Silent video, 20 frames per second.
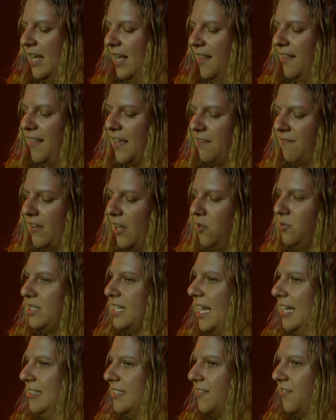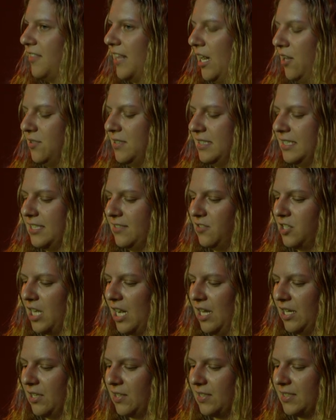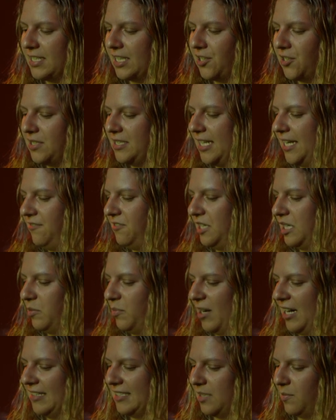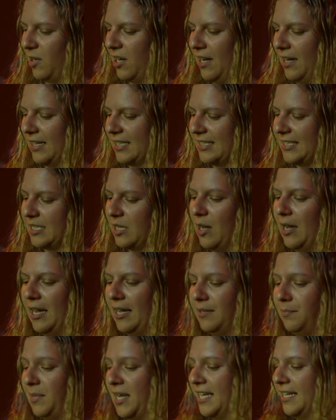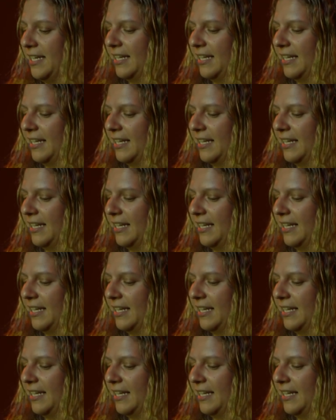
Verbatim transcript: They found tens of thousands of dollars in her safety deposit box and bank